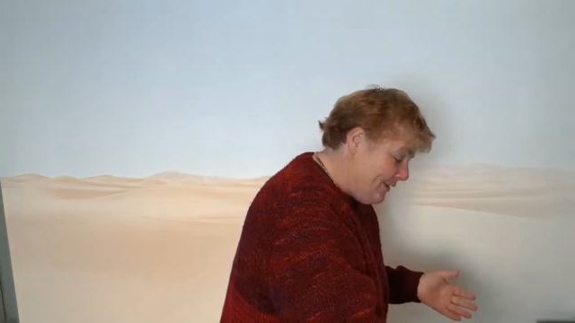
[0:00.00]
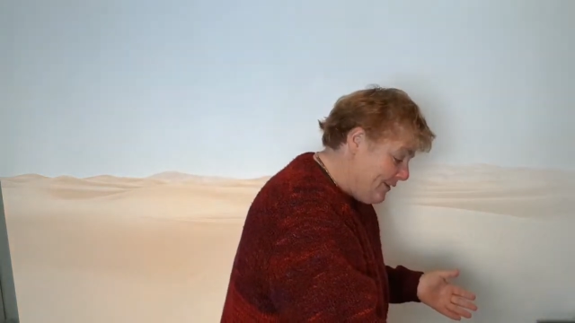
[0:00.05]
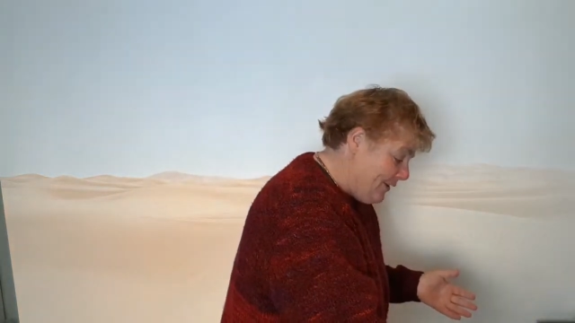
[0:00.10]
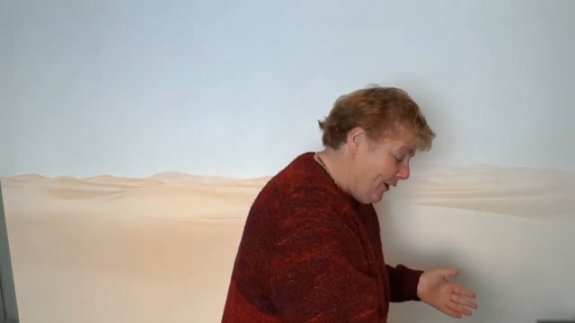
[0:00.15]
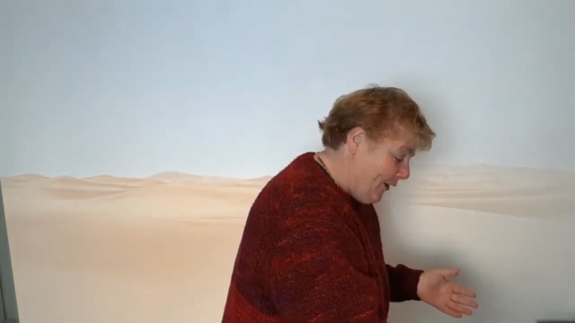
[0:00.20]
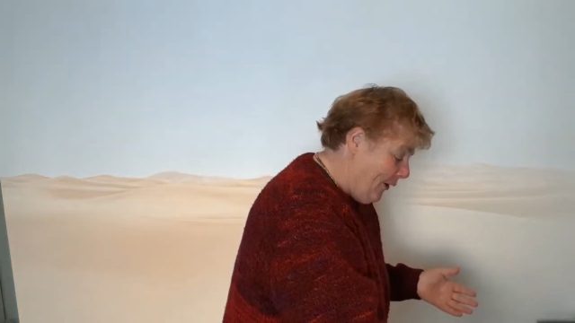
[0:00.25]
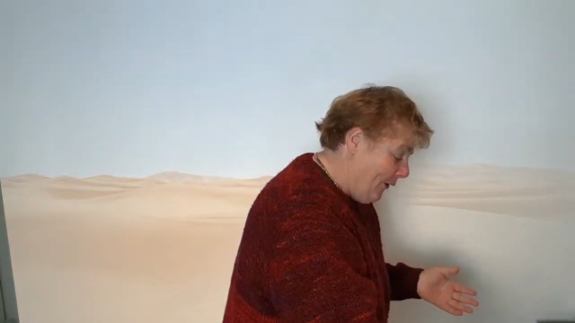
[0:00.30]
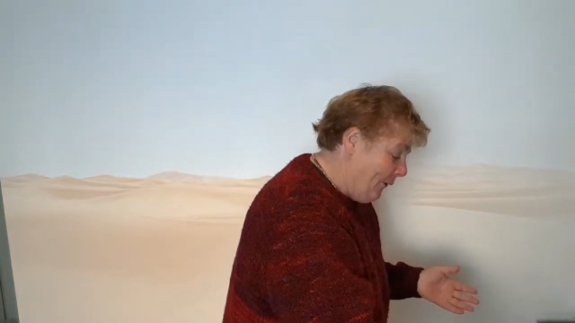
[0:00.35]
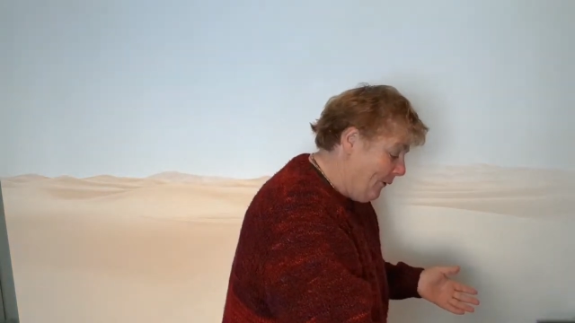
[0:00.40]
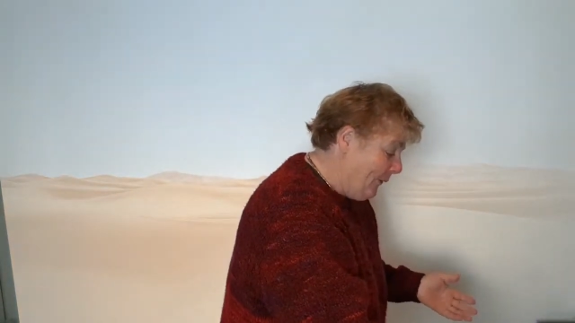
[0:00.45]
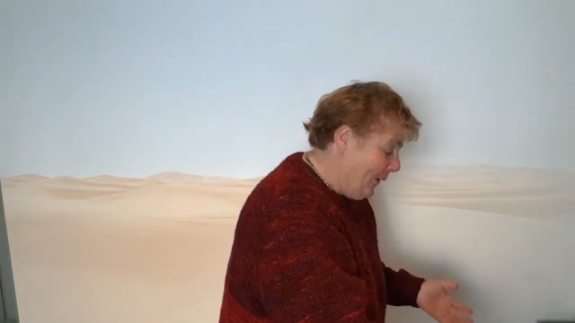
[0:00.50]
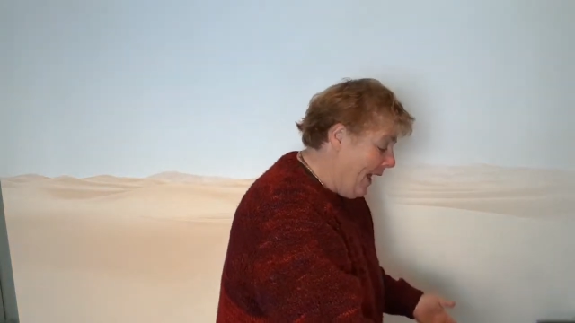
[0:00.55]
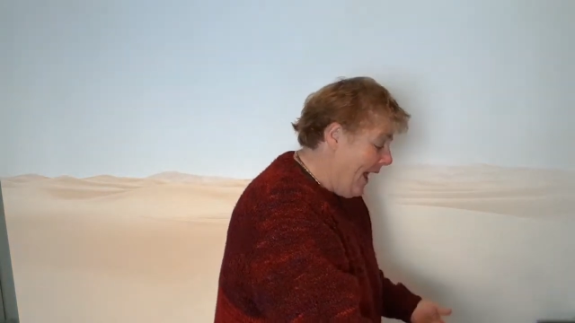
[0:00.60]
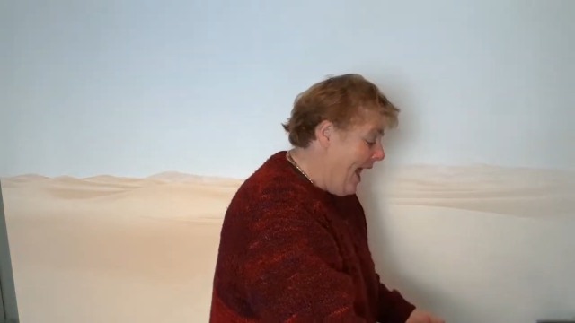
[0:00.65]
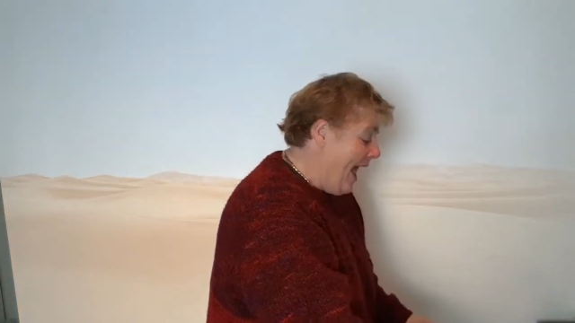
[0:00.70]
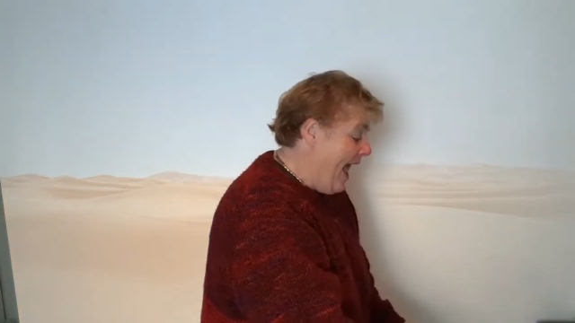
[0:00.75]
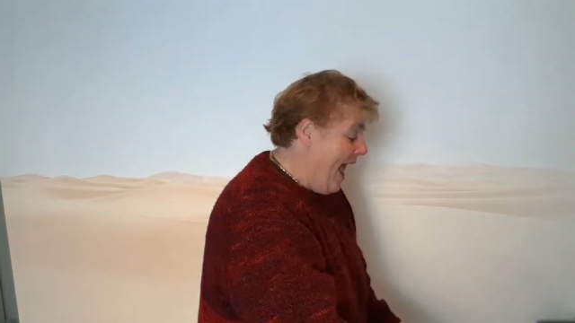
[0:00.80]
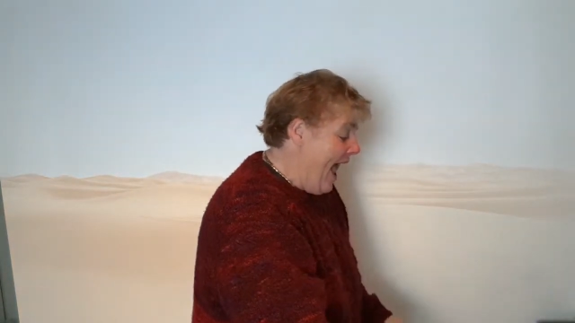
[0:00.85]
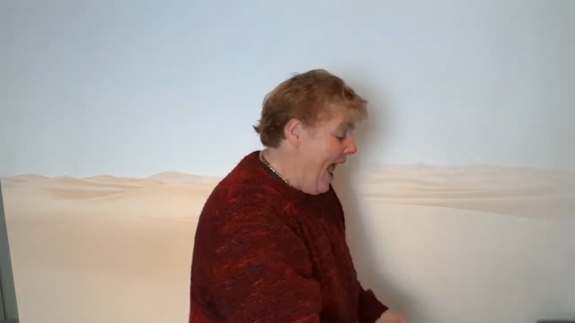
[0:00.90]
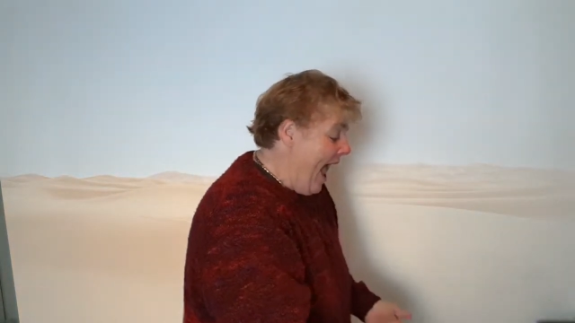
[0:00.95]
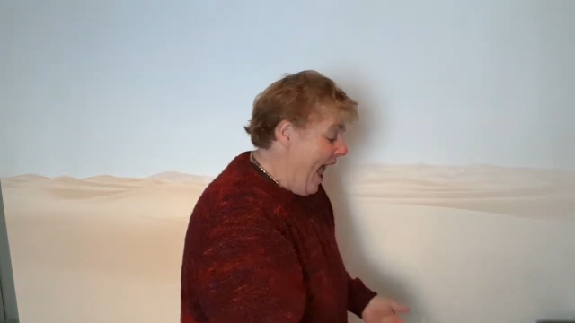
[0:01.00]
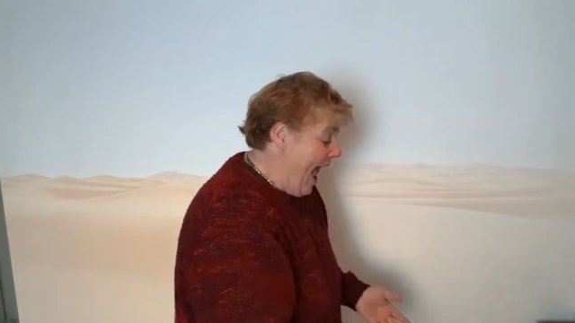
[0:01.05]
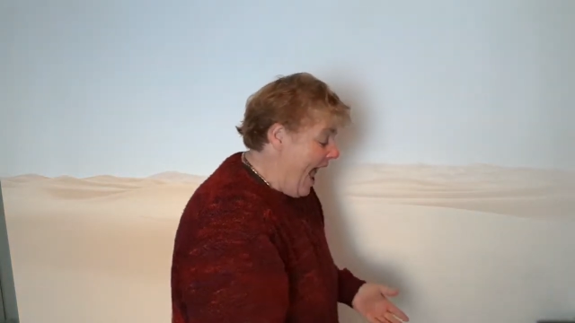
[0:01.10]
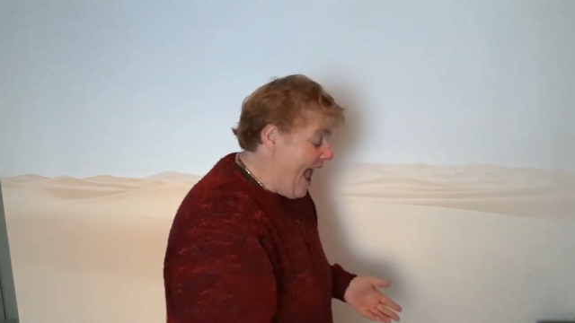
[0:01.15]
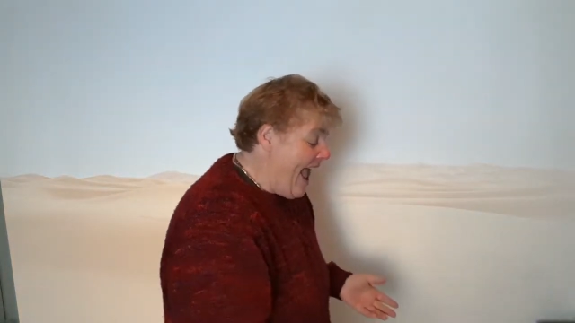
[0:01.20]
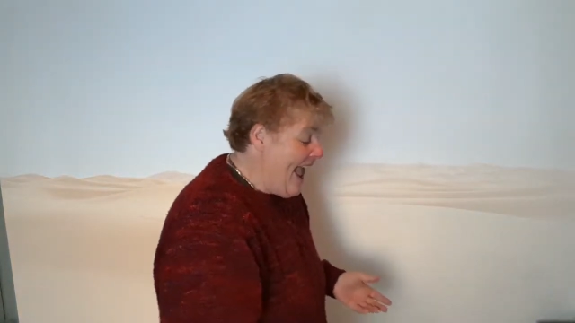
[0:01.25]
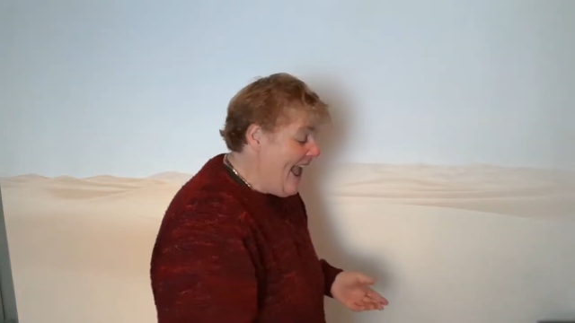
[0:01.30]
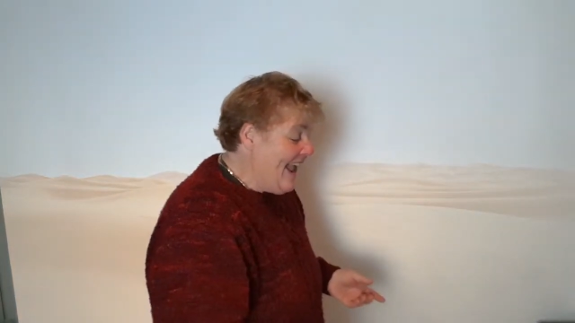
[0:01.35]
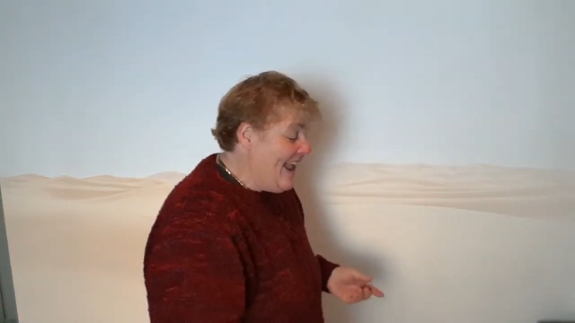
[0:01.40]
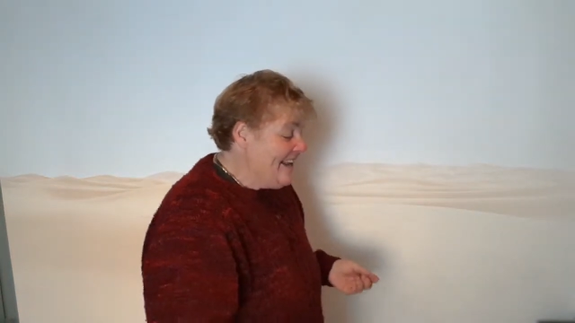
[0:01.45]
old,
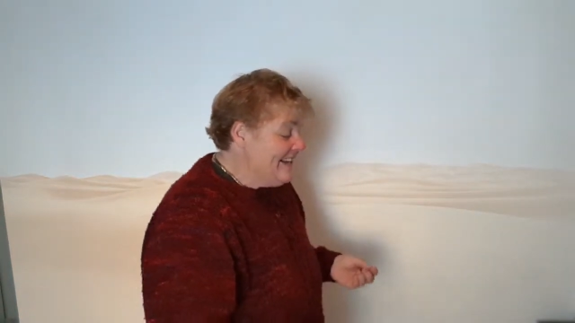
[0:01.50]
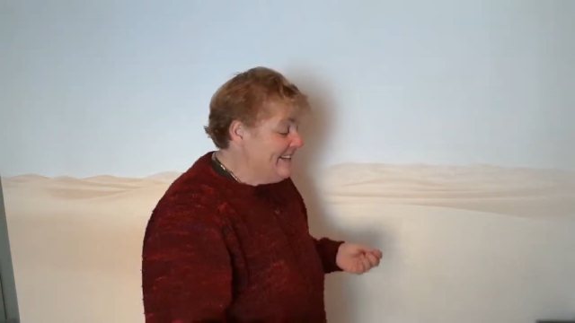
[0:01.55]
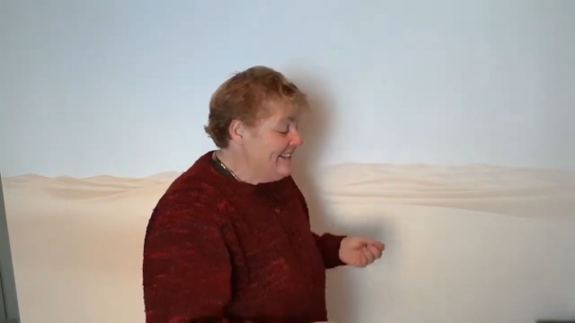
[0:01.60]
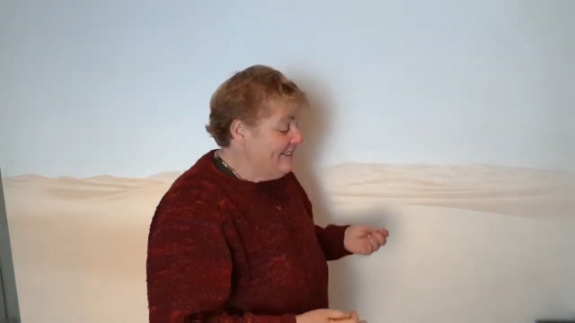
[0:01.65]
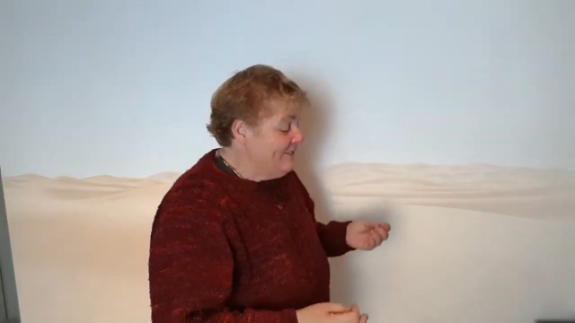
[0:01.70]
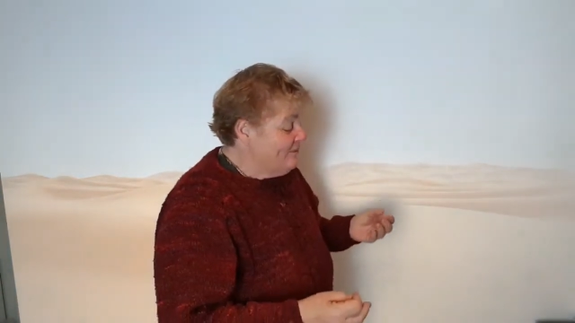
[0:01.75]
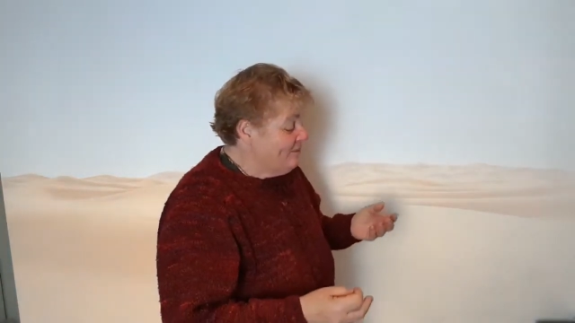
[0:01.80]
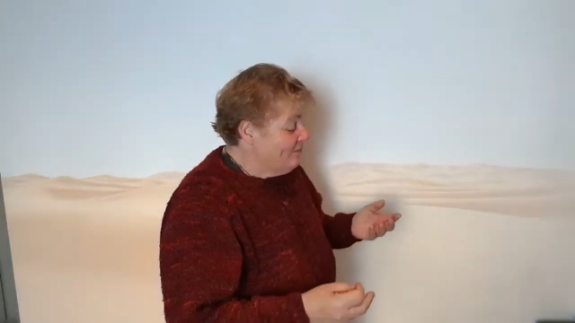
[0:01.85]
and